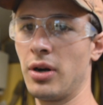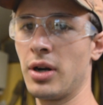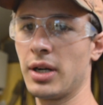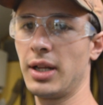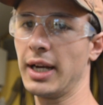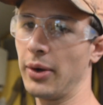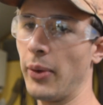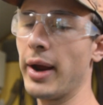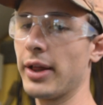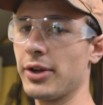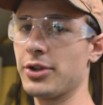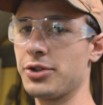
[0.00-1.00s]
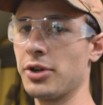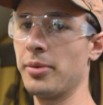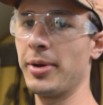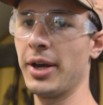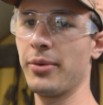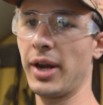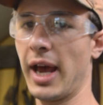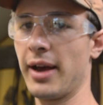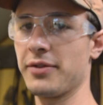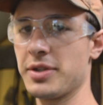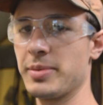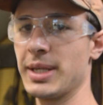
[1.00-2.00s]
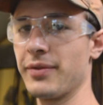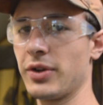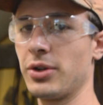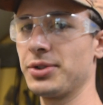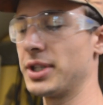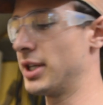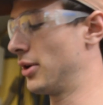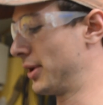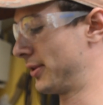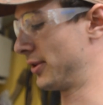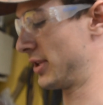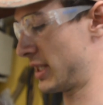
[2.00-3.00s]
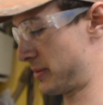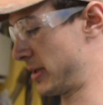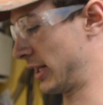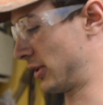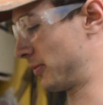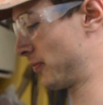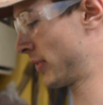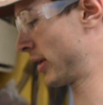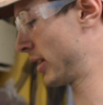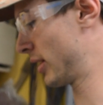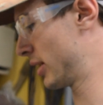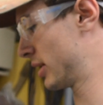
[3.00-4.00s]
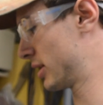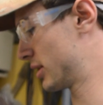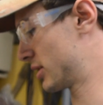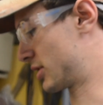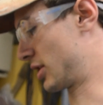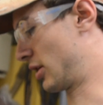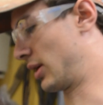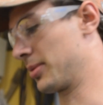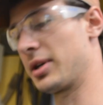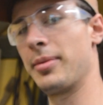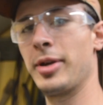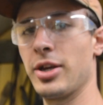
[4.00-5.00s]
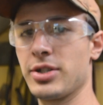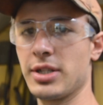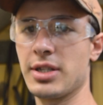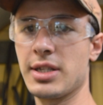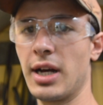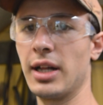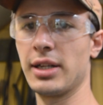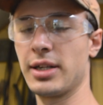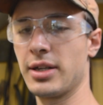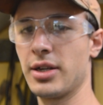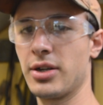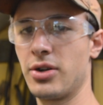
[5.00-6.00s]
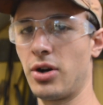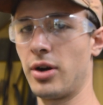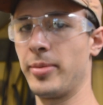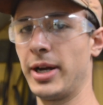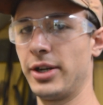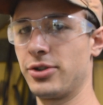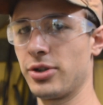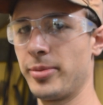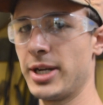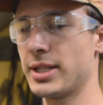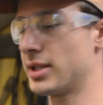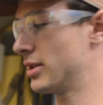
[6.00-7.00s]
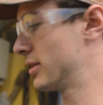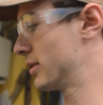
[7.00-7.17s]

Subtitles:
hard. Like a regular drill bit would have some difficulty going through this metal. So I'm going to be using solid carbide drill bit